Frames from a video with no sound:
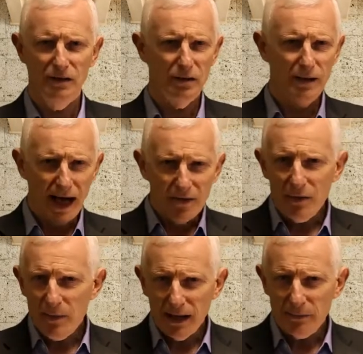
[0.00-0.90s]
Do they
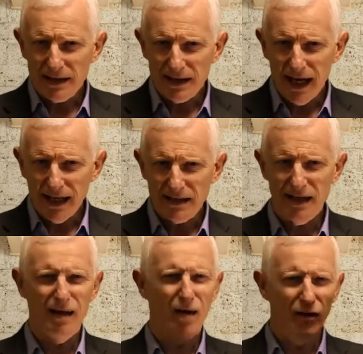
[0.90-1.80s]
ever make mistakes,
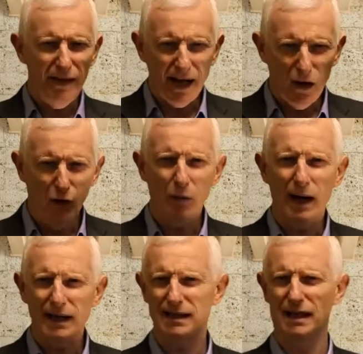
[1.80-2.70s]
or are they
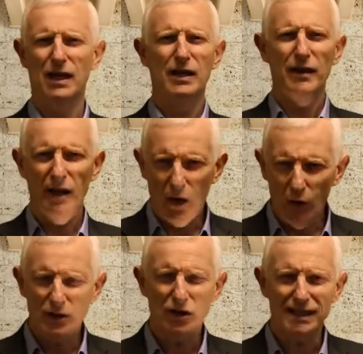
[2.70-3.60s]
always, do they
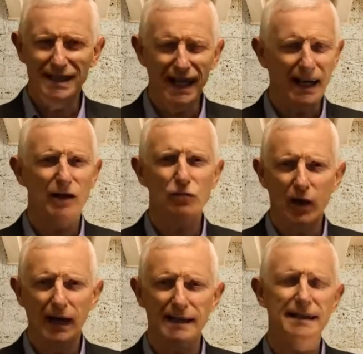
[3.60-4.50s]
always just get it
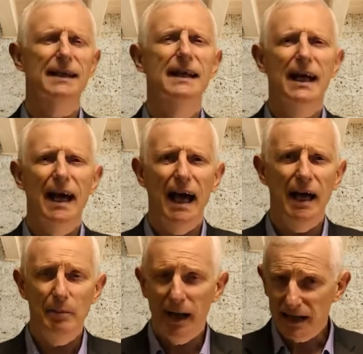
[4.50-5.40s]
right?
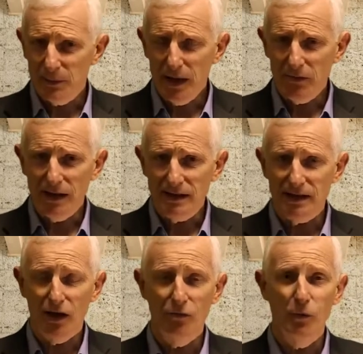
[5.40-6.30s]
In my
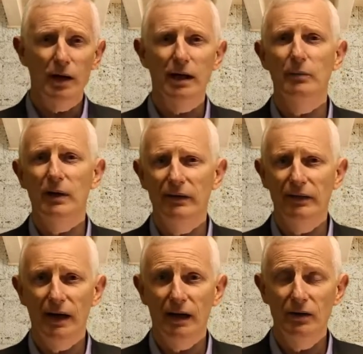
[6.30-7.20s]
experience of working with
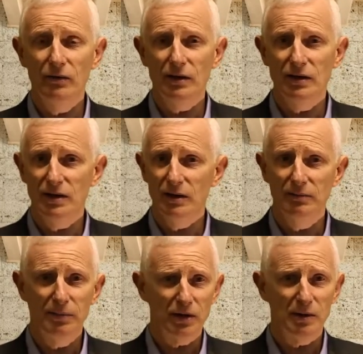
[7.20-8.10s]
hundreds
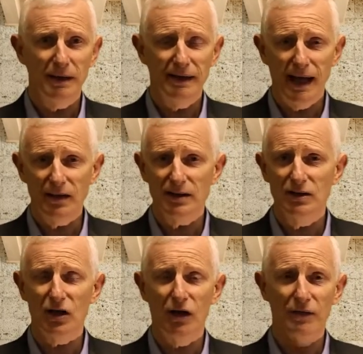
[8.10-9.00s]
and possibly
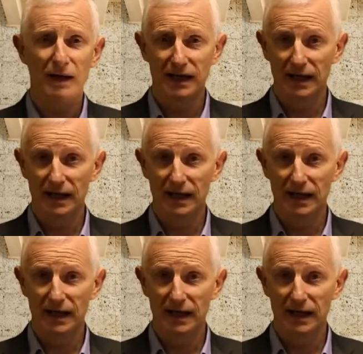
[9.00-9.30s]
thousands of